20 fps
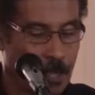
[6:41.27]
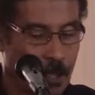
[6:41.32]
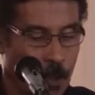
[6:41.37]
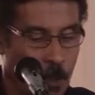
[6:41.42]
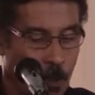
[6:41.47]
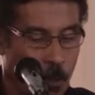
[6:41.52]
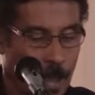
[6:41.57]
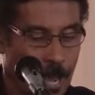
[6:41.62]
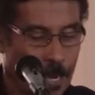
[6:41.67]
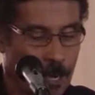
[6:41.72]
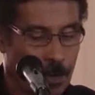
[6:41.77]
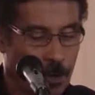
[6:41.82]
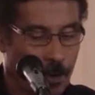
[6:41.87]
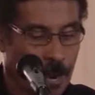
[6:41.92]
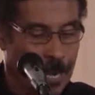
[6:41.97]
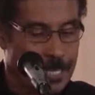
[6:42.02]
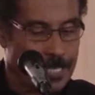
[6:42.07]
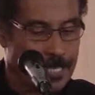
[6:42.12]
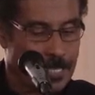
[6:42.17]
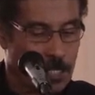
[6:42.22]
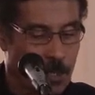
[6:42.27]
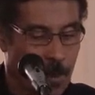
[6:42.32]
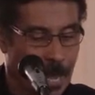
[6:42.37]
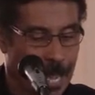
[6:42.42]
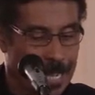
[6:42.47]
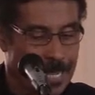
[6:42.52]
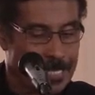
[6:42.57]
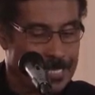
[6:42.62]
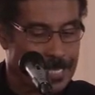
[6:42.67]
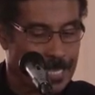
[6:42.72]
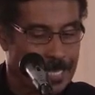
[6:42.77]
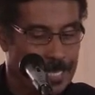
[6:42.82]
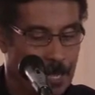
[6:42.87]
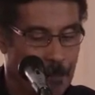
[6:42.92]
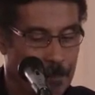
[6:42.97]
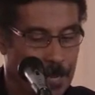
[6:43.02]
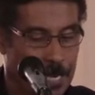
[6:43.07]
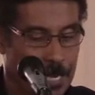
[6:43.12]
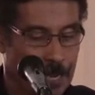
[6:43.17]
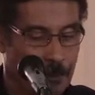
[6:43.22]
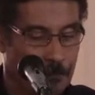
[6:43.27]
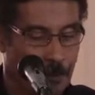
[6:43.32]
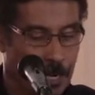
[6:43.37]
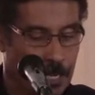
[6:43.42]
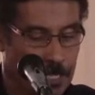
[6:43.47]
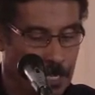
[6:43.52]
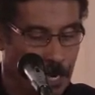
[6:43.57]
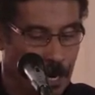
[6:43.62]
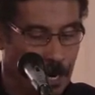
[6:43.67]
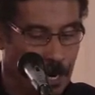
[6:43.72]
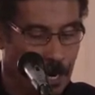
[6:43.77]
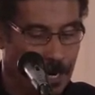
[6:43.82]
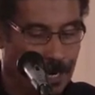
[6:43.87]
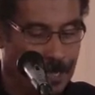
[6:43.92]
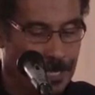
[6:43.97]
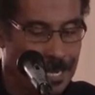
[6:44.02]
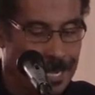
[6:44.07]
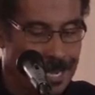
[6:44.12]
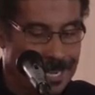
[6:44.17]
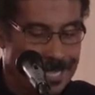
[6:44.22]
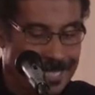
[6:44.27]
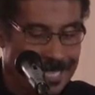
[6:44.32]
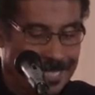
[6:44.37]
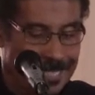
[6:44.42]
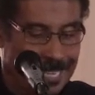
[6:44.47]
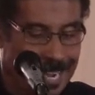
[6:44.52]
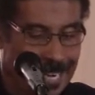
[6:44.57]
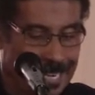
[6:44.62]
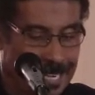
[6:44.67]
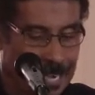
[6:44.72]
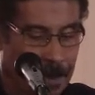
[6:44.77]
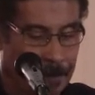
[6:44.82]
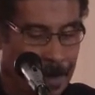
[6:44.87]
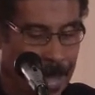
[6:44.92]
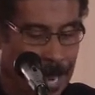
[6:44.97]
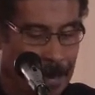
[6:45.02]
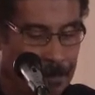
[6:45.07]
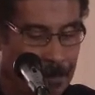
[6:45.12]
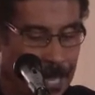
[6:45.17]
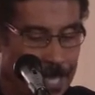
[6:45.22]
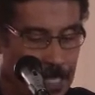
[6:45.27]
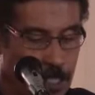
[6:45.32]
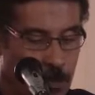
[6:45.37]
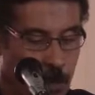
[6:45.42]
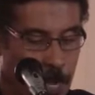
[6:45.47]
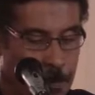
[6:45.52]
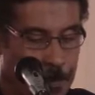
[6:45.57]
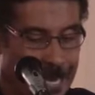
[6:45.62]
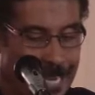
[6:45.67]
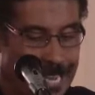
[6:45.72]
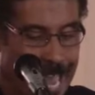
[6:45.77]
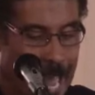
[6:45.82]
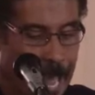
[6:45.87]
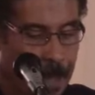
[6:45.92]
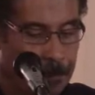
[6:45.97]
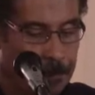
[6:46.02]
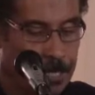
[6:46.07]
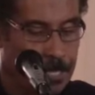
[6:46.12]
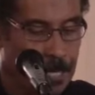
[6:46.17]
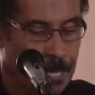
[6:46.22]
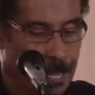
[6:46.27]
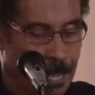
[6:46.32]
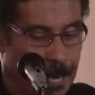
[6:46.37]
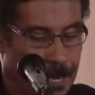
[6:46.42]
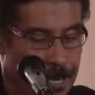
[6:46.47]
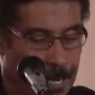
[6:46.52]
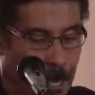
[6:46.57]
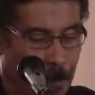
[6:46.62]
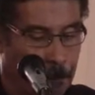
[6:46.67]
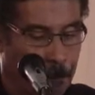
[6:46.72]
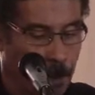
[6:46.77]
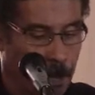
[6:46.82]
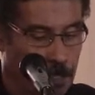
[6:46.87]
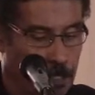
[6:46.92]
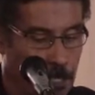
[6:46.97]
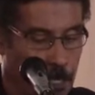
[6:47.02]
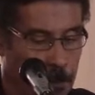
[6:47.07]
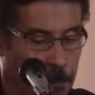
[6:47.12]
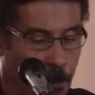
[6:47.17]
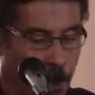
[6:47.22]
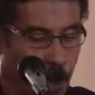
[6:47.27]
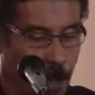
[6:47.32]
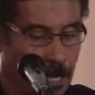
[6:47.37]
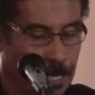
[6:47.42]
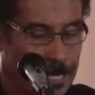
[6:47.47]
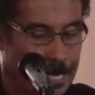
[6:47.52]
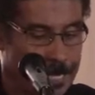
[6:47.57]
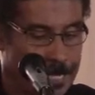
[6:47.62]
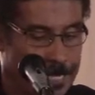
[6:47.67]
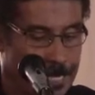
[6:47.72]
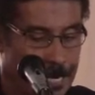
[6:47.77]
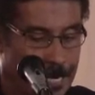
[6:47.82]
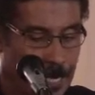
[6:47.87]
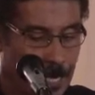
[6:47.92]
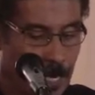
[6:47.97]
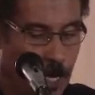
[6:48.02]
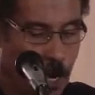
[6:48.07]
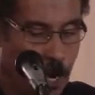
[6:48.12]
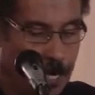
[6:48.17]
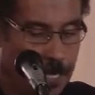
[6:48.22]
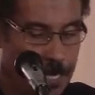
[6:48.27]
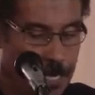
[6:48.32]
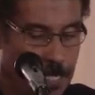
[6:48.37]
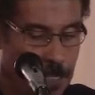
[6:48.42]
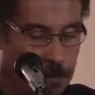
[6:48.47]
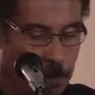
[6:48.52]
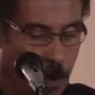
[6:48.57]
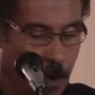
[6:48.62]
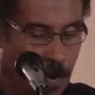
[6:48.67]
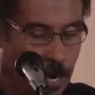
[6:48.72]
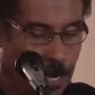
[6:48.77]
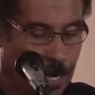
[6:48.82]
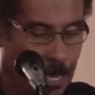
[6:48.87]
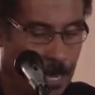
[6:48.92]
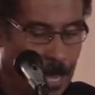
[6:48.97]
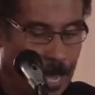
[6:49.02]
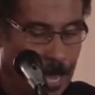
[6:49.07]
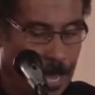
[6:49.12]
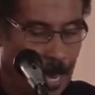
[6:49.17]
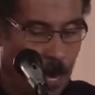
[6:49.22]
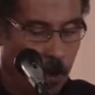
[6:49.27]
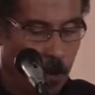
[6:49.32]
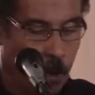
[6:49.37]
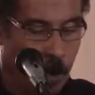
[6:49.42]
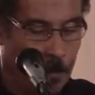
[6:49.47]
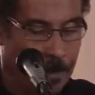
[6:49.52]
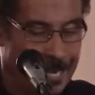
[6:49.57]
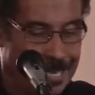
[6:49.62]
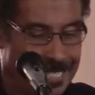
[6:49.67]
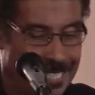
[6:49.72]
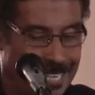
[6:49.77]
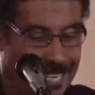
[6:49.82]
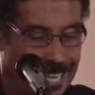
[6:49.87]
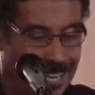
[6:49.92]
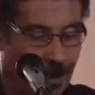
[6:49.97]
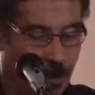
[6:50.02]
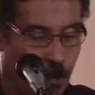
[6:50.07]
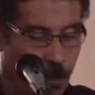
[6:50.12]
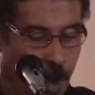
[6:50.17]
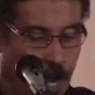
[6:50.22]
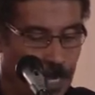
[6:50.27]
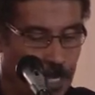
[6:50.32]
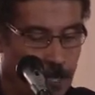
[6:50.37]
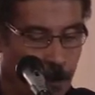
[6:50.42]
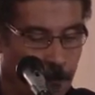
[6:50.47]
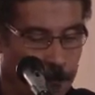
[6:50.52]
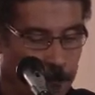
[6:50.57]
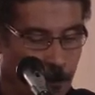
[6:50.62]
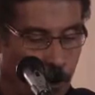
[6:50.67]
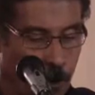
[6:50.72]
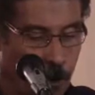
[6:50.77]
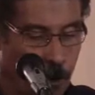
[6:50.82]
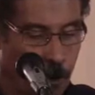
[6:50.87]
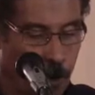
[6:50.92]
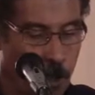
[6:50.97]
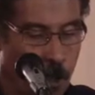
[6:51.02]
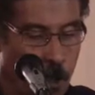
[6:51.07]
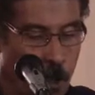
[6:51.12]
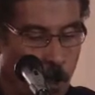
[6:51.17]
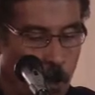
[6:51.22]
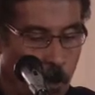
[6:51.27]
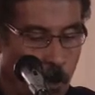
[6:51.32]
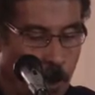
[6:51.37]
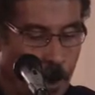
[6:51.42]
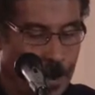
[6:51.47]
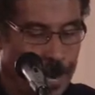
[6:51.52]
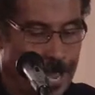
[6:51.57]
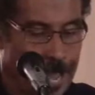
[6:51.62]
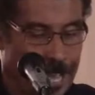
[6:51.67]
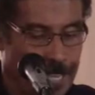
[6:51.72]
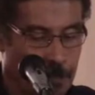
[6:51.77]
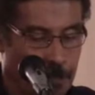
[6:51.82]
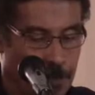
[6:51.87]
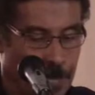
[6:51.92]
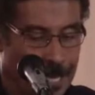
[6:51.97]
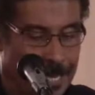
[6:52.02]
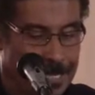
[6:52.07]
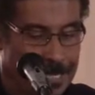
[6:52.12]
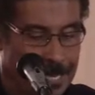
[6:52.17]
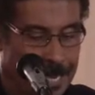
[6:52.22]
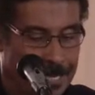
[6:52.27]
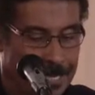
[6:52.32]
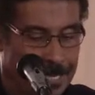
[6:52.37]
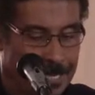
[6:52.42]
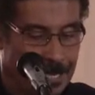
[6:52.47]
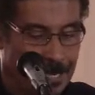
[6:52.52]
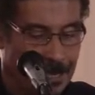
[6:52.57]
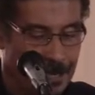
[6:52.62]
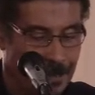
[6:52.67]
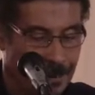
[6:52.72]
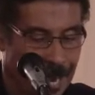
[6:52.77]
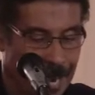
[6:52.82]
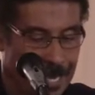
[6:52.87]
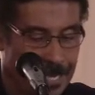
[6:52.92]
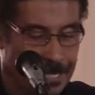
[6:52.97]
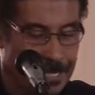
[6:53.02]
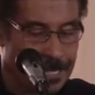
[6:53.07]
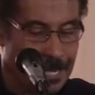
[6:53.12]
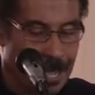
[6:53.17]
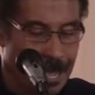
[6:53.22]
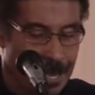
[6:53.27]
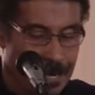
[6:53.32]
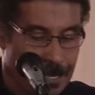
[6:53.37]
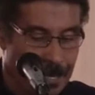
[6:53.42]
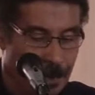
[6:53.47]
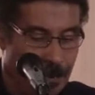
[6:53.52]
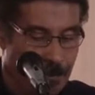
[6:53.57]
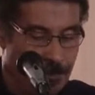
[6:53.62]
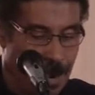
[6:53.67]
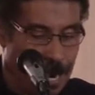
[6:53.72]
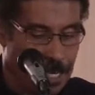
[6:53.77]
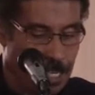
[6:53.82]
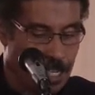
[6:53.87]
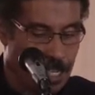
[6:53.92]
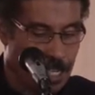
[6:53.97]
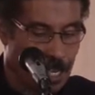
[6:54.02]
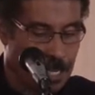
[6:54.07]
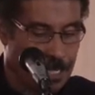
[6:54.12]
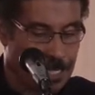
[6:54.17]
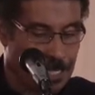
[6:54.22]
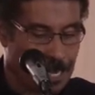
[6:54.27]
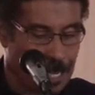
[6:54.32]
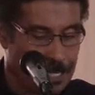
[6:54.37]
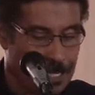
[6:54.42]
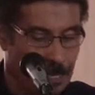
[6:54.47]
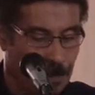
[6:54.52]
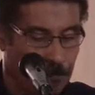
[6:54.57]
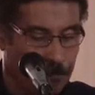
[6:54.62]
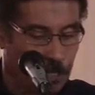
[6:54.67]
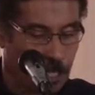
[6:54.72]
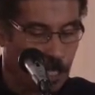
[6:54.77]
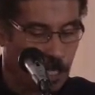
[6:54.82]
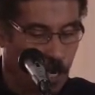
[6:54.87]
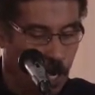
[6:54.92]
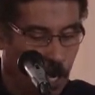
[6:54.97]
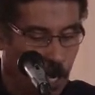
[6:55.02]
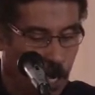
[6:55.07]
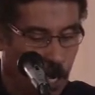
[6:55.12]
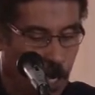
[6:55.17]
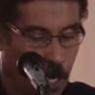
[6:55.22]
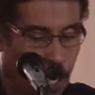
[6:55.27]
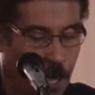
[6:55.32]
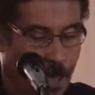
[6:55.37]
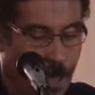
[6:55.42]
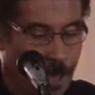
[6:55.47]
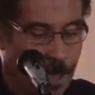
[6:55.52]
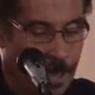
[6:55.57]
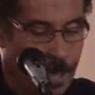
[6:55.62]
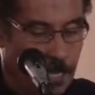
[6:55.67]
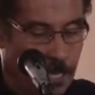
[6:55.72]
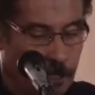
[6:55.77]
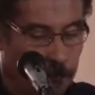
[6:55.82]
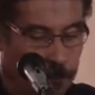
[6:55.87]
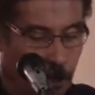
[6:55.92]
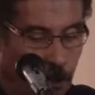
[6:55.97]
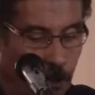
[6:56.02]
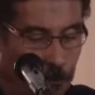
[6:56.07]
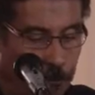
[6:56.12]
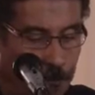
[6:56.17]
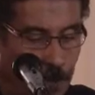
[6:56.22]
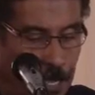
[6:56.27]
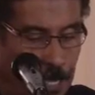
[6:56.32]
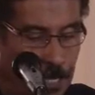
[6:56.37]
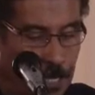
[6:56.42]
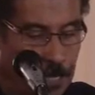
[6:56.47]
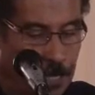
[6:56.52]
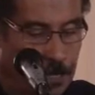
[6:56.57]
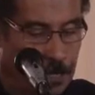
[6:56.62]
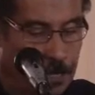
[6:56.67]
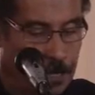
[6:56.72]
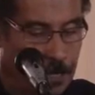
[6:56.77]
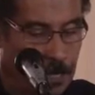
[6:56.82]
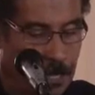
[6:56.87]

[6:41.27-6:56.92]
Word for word: When Christ dwells in the believer's heart, the Ten Commandments will be kept. The Apostle Paul is clear on this point in Romans 8 1 to 4, where he explains that in Christ, the righteousness of the law is fulfilled